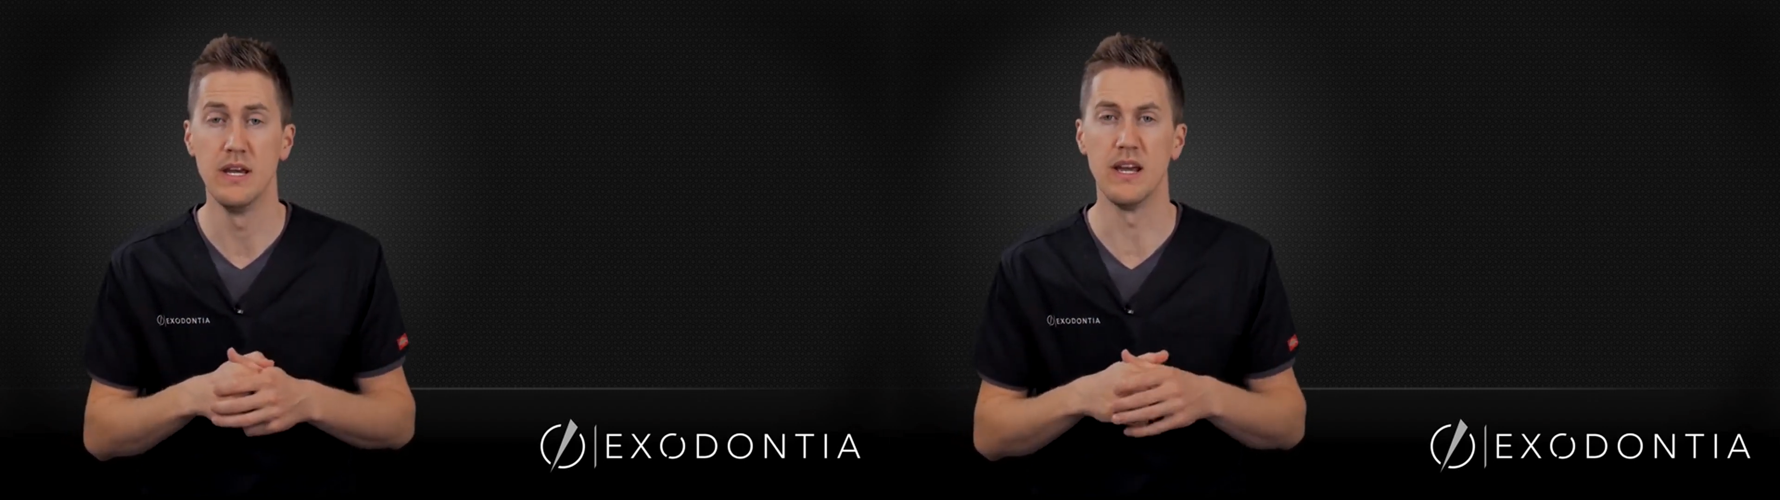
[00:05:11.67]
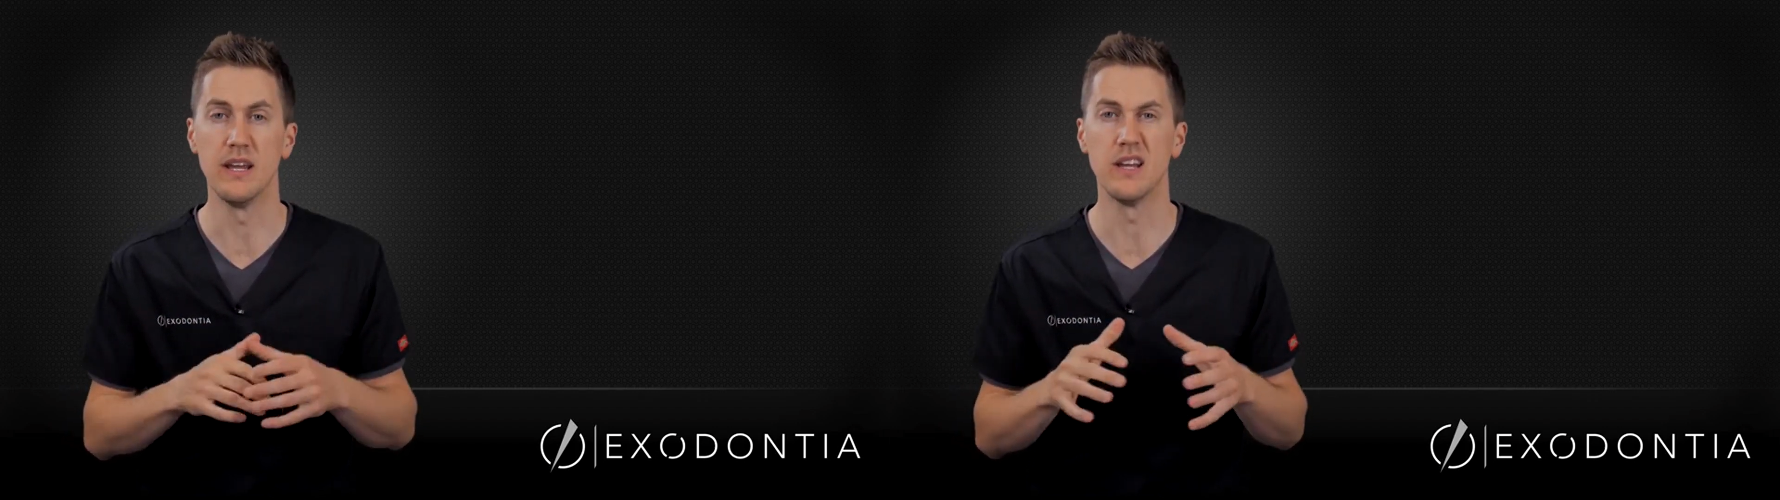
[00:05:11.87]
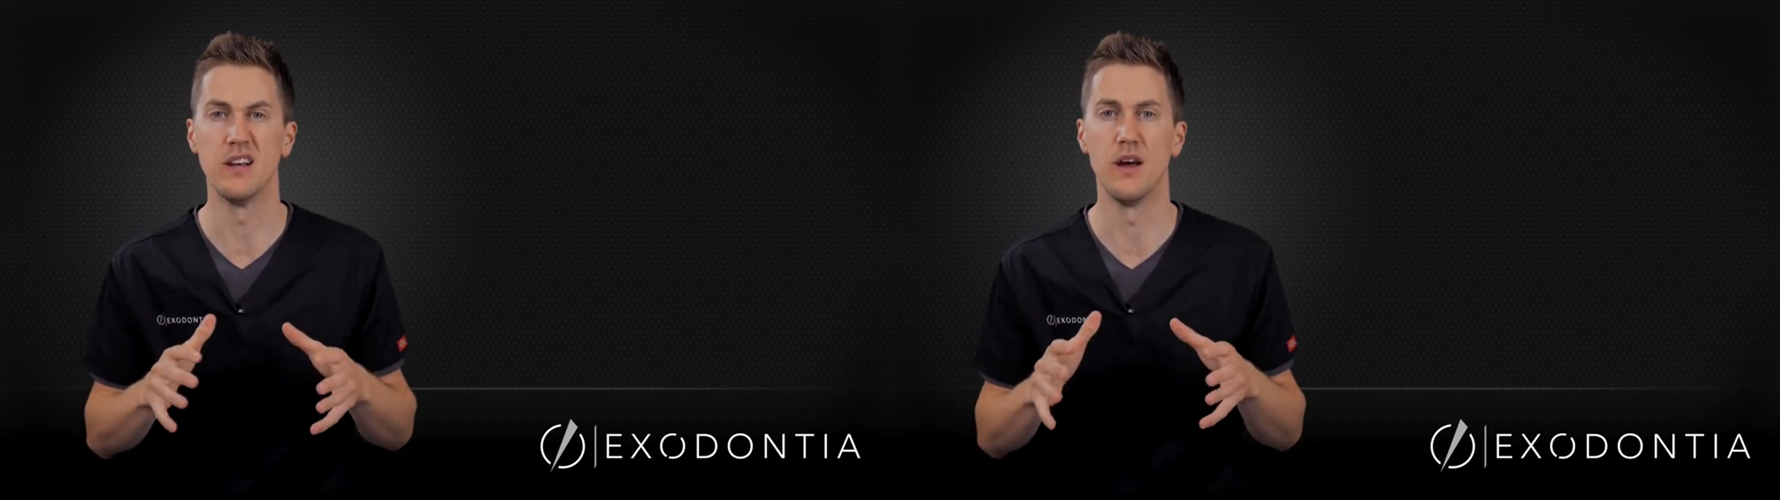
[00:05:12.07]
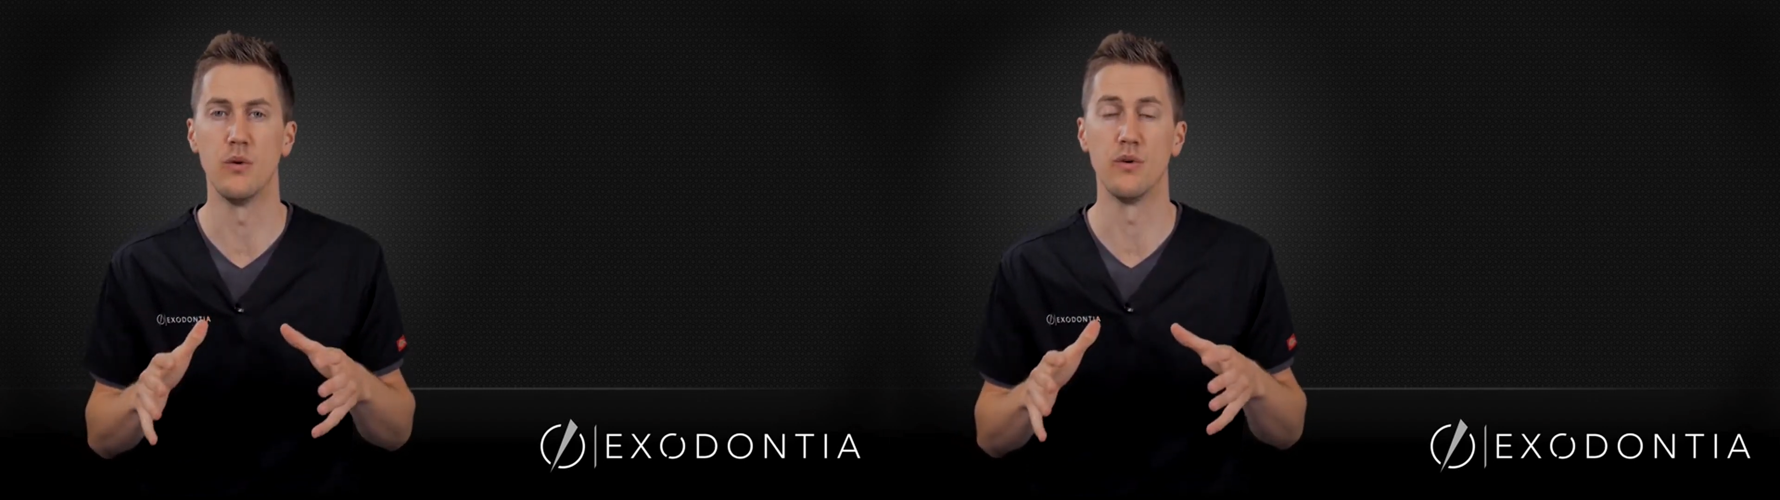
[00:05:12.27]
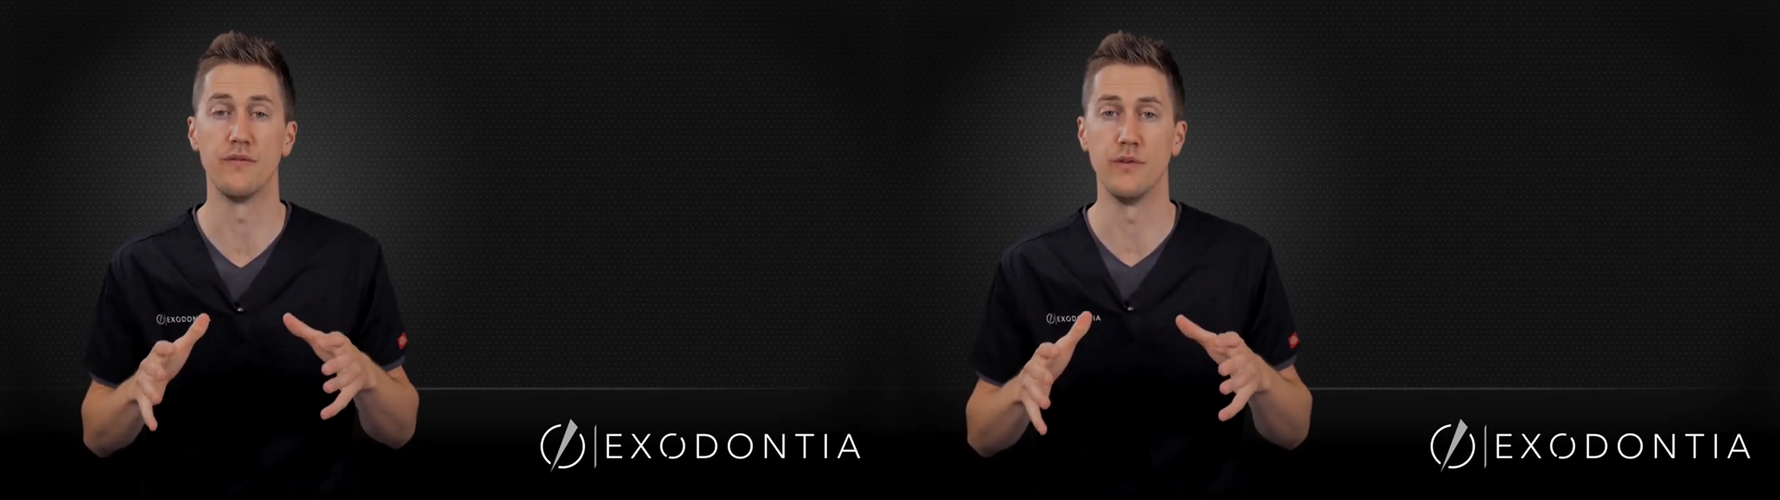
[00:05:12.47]
and get it out
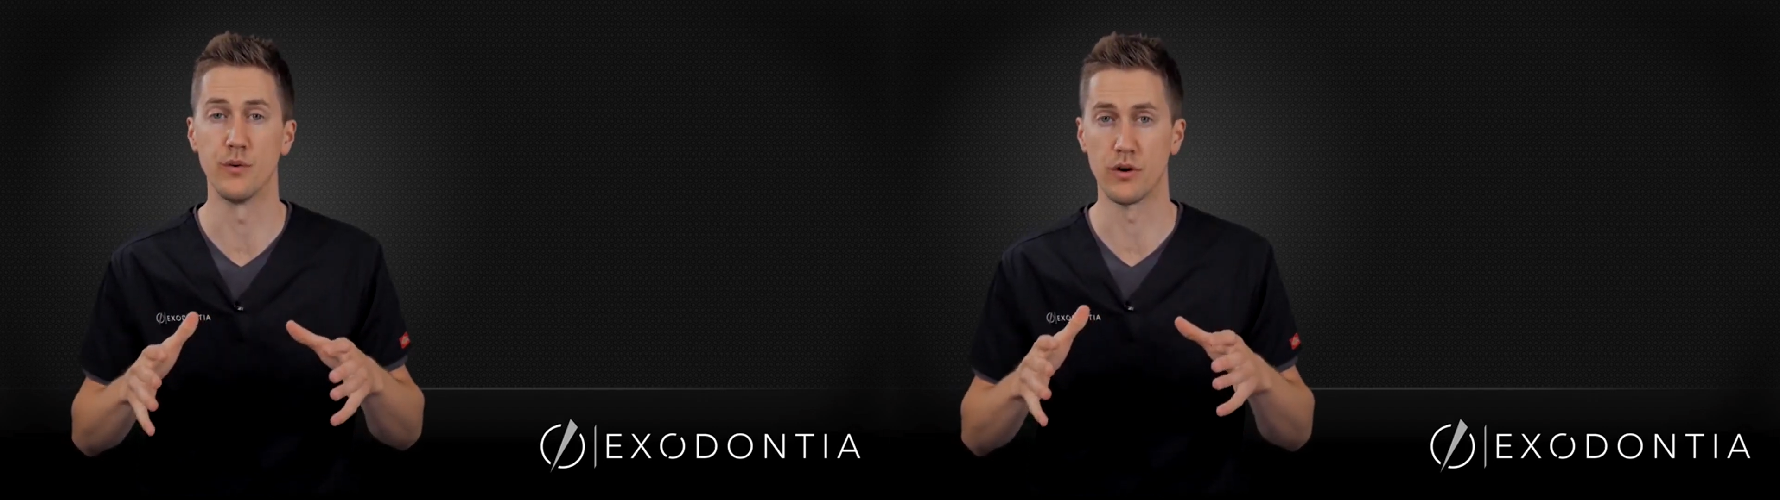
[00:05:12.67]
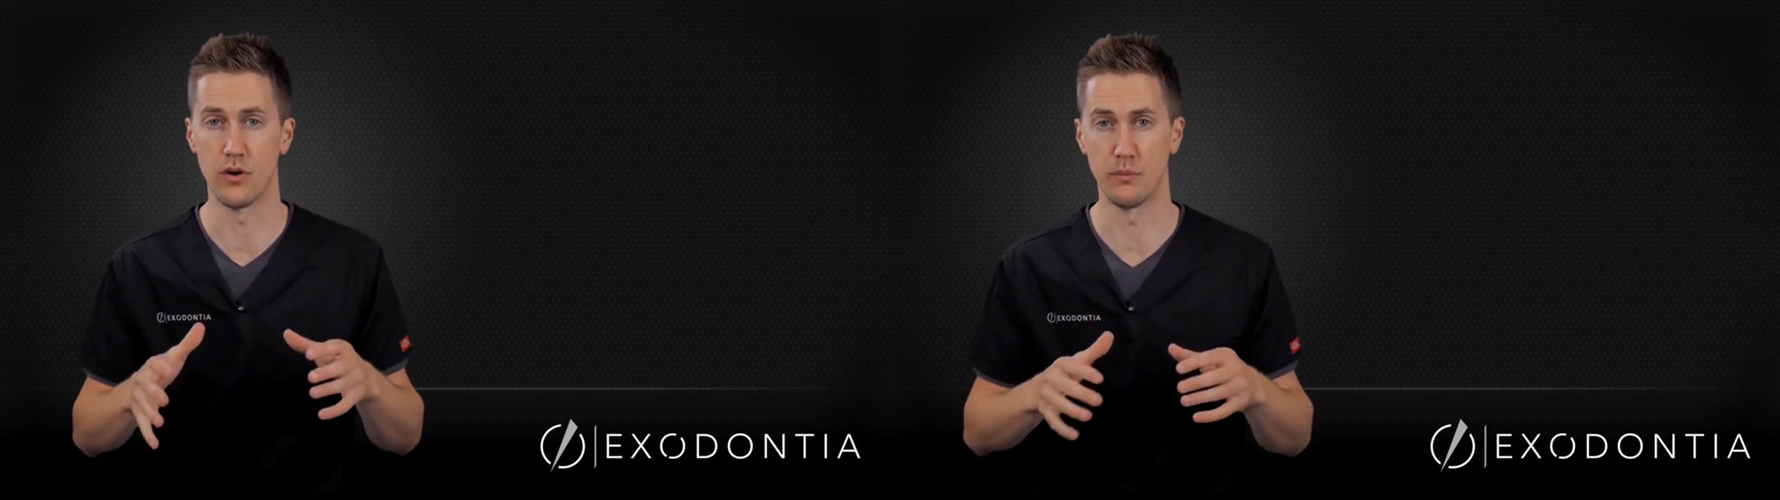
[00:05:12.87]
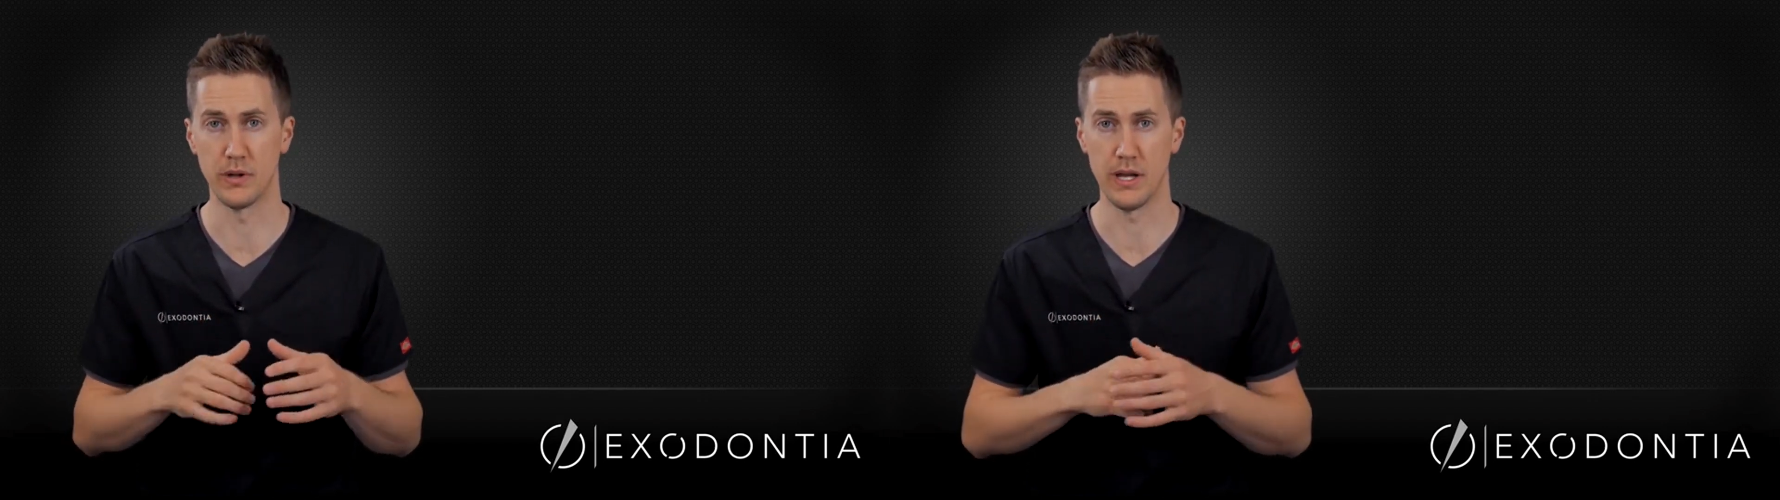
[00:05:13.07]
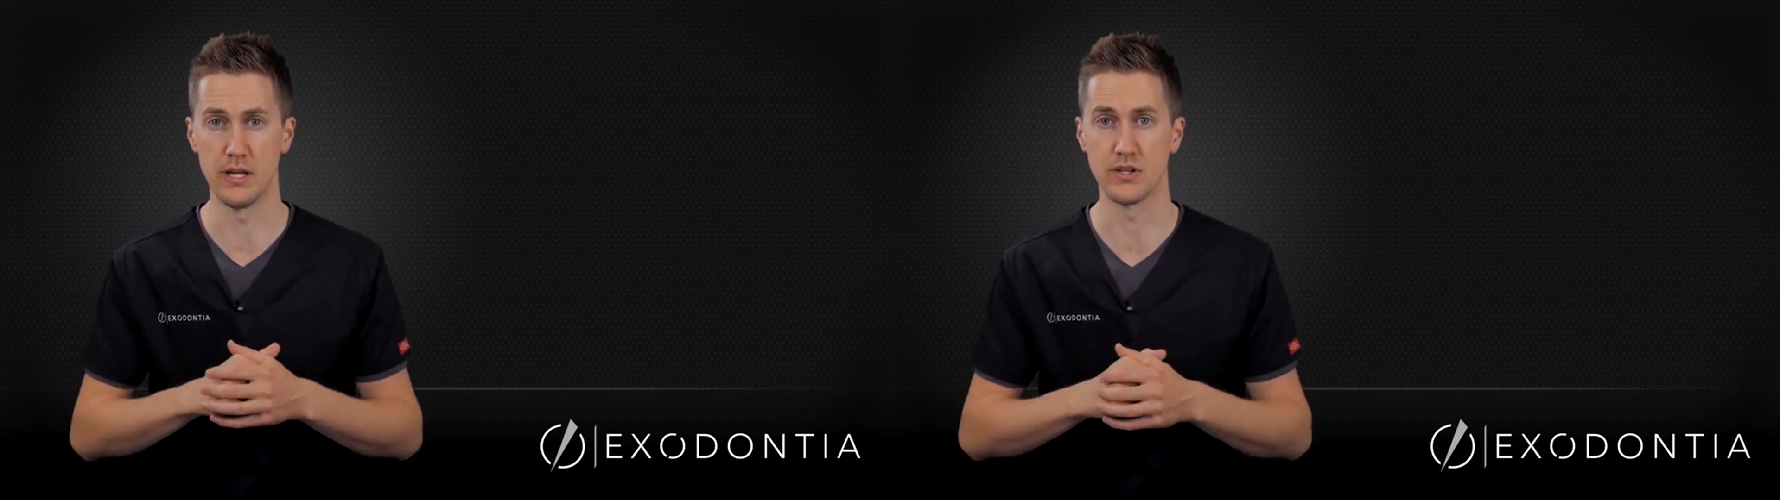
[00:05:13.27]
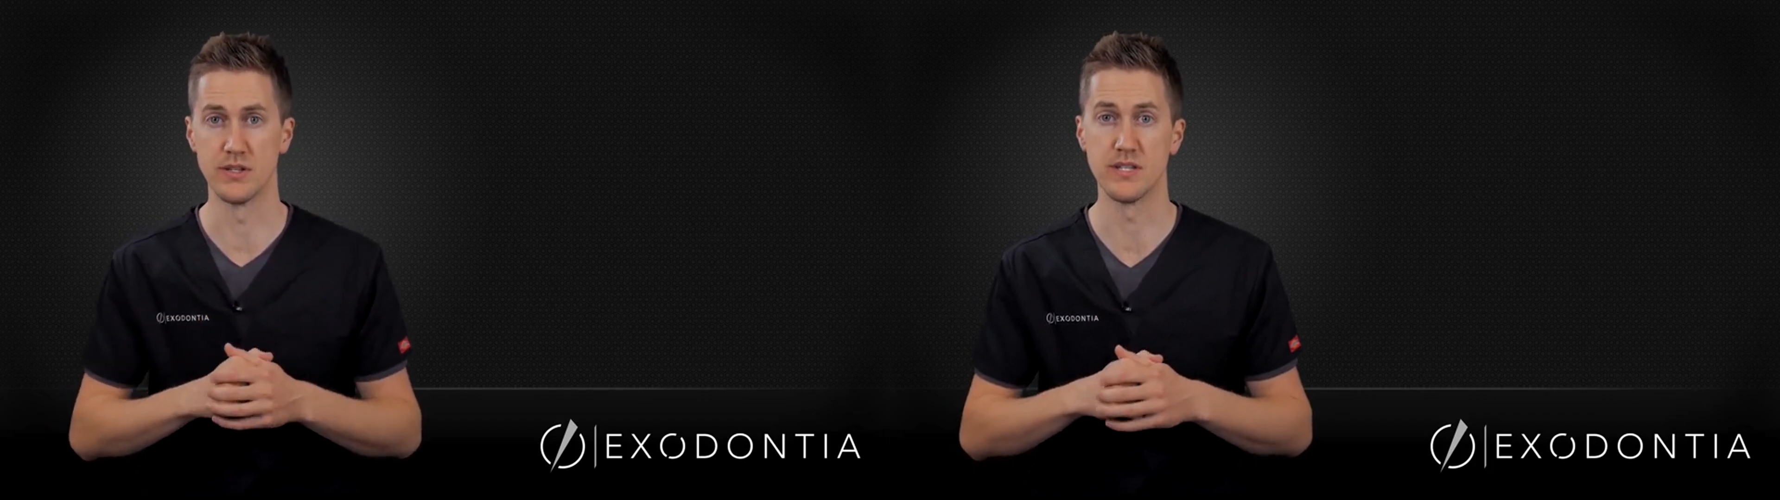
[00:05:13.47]
with fewer
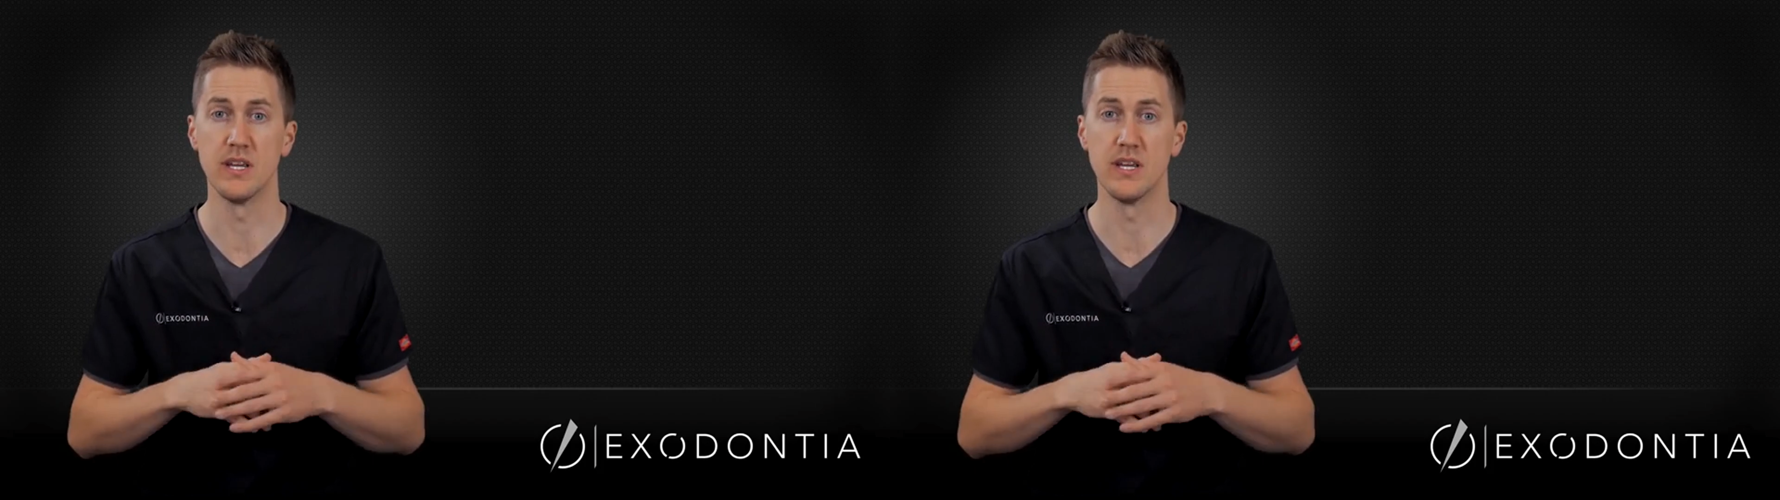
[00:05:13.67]
complications